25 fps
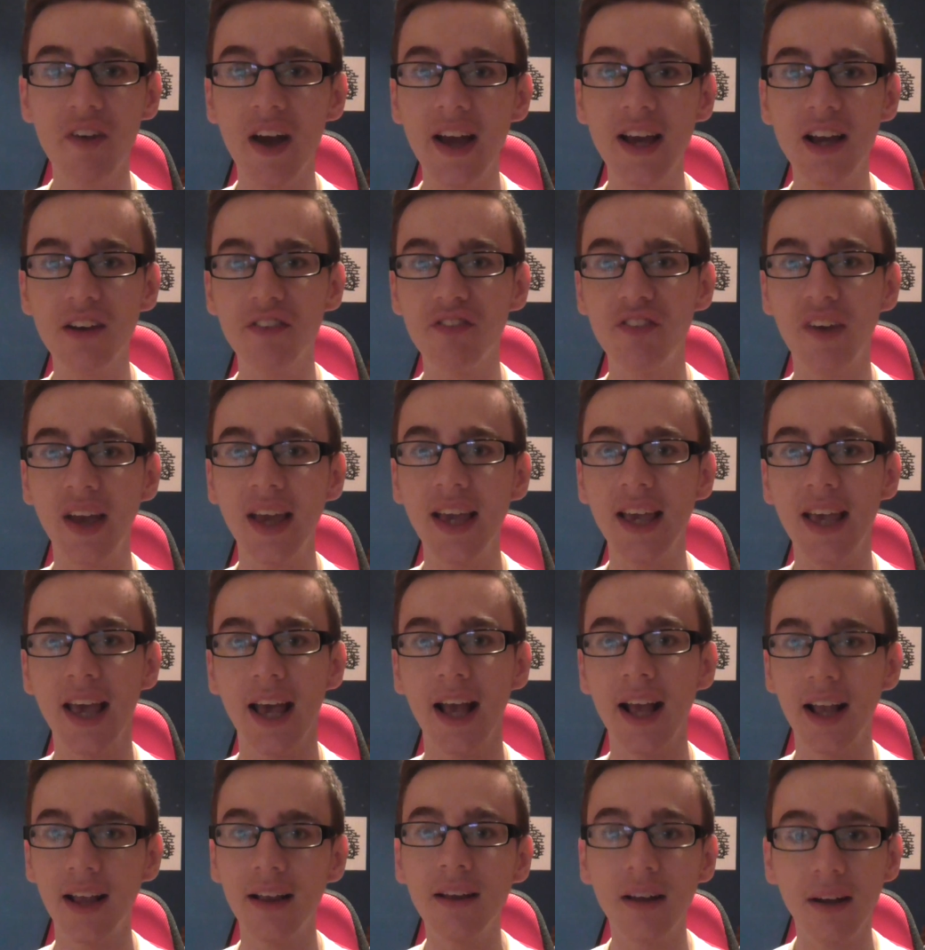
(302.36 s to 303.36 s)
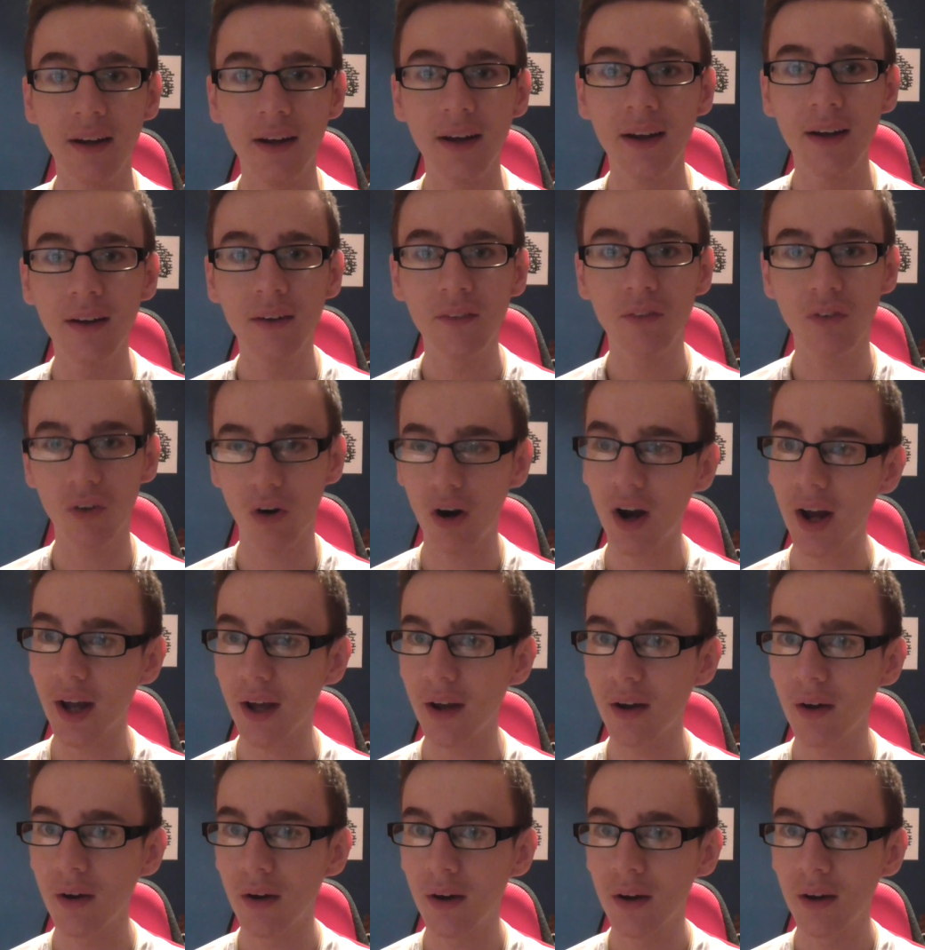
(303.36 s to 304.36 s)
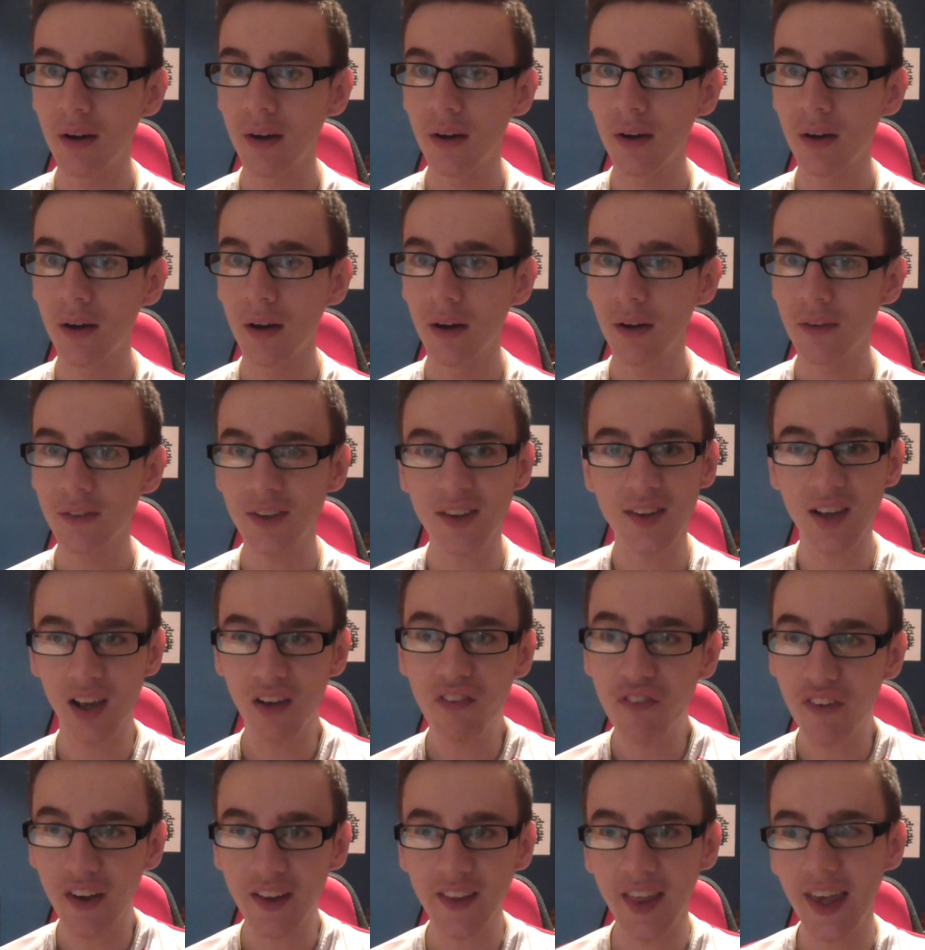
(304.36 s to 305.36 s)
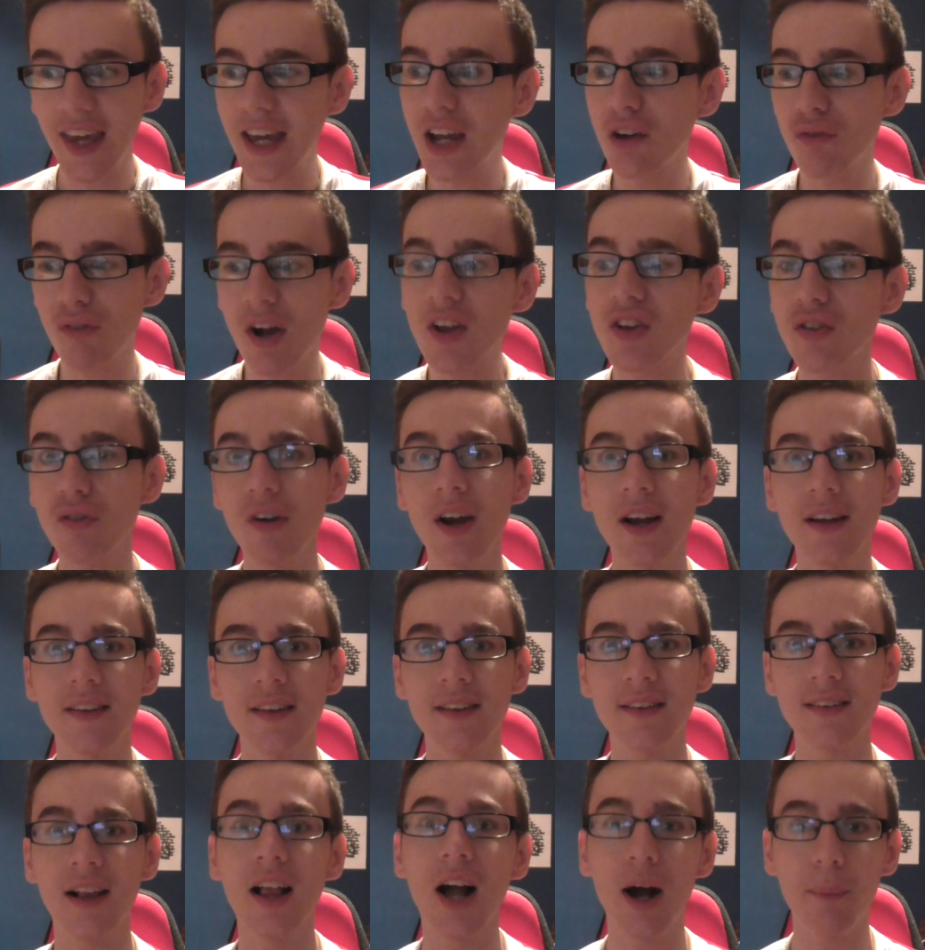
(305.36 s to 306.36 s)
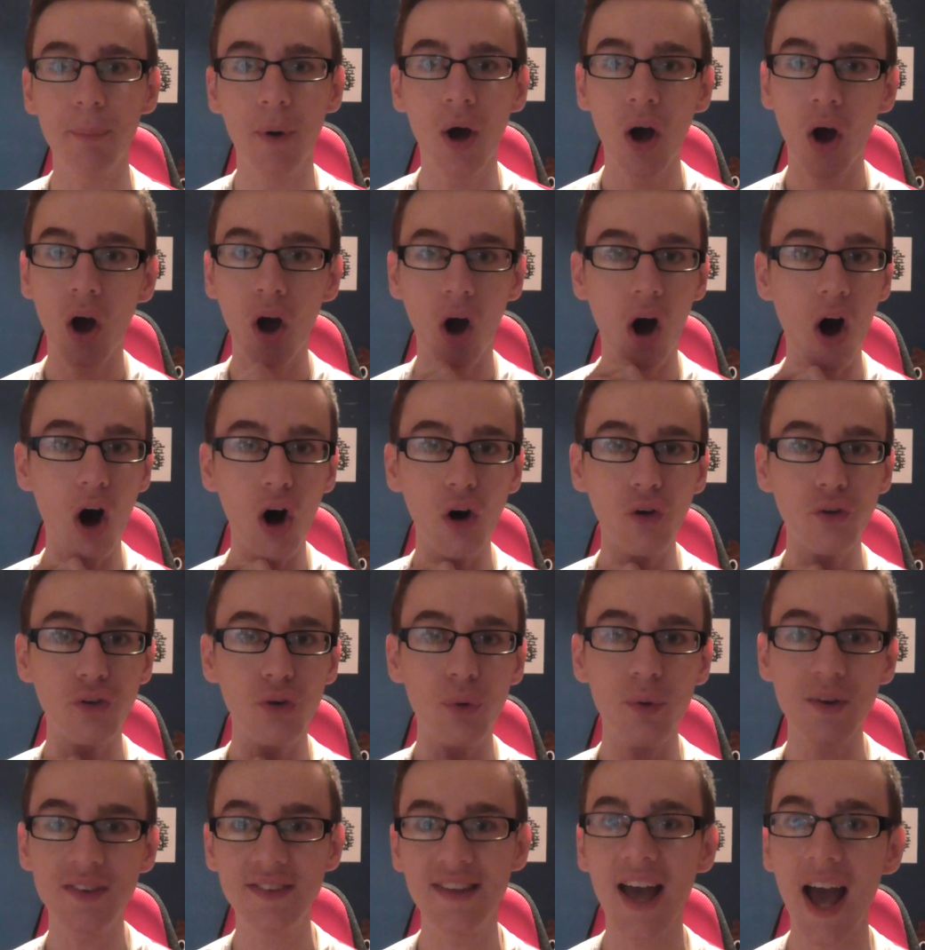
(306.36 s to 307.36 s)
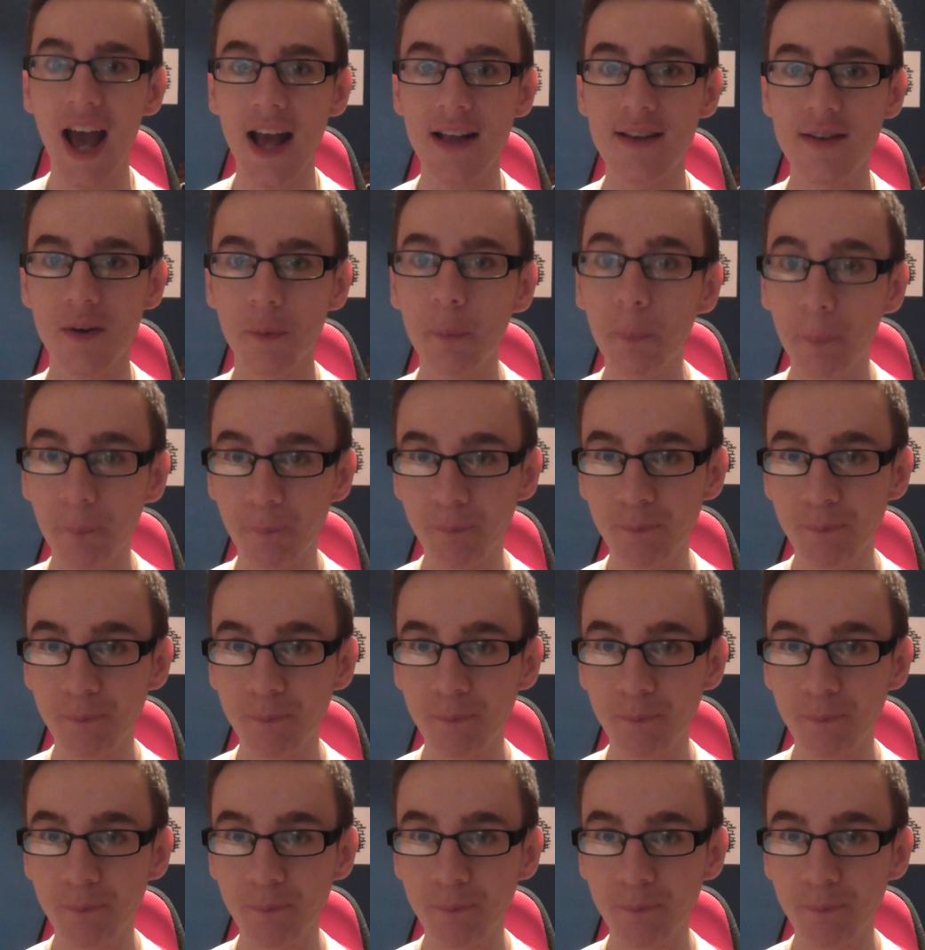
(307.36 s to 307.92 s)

Wenger thinking? Right? Does he think that he can resurrect this club? Arsenal are dead.